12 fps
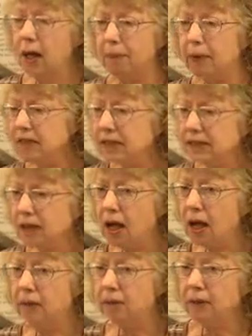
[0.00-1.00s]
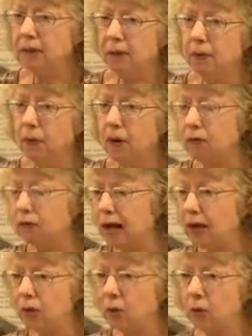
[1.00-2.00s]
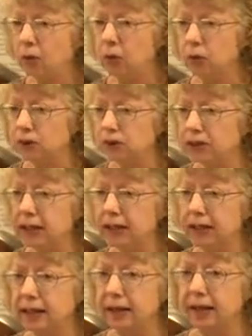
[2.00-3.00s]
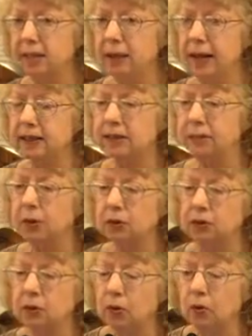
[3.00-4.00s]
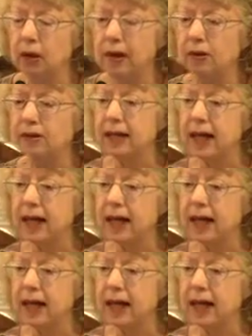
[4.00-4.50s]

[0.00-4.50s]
By this time, people around the world were studying the impacts of boats on whales,